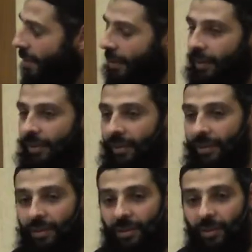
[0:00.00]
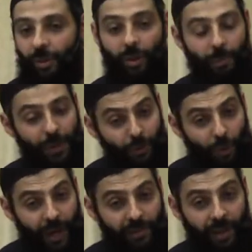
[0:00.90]
terrible. We compete
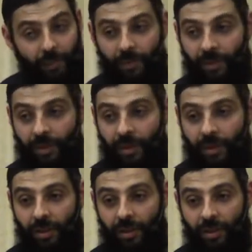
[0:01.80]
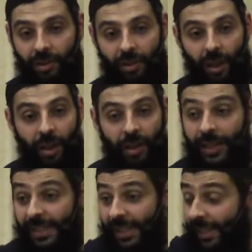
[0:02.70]
for airtime. Uh,
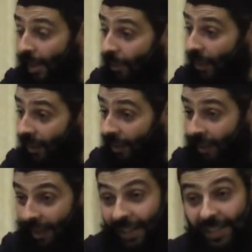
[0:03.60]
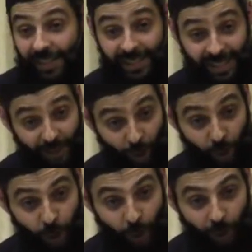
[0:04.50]
he says something, he, he says a
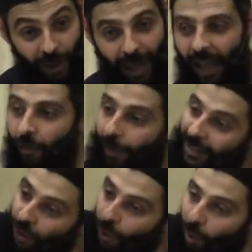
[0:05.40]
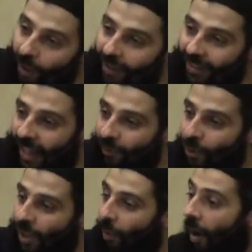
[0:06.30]
good story, I have a better story that I
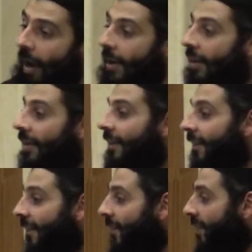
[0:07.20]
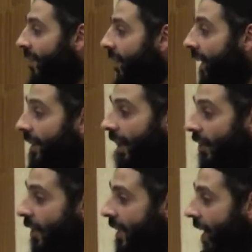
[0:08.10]
have to say. Why? Let
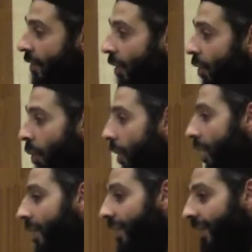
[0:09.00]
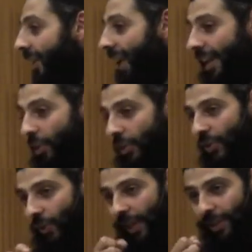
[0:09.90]
others have the glory. Can you
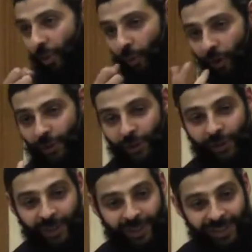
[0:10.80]
restrain your words?